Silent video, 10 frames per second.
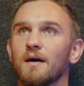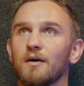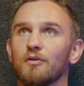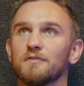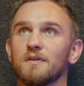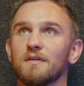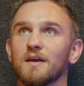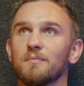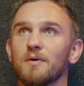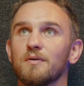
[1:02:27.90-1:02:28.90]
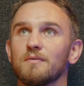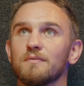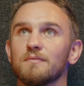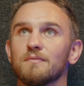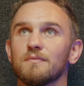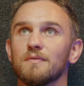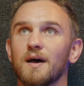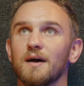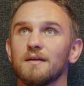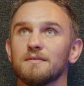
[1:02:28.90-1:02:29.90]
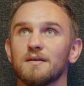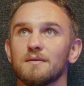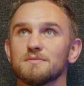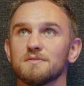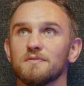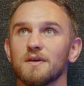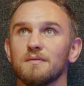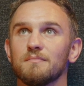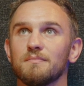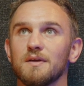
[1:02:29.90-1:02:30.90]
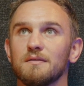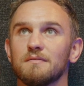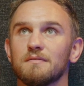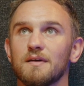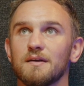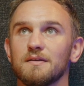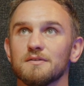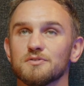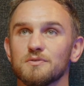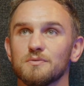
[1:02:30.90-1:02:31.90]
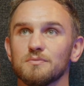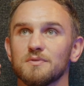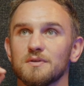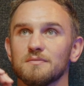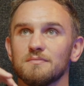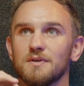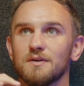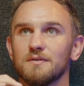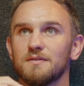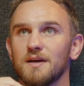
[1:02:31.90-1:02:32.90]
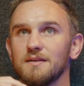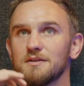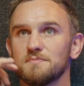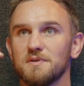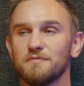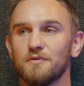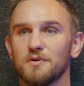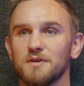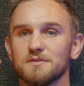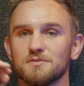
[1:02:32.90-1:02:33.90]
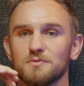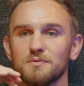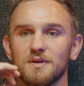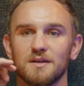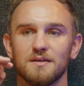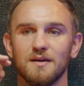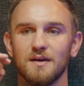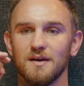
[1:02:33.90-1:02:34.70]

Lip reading: I often think about that in terms of like being 30 years old and, you know, in 10 years being 40 years old. And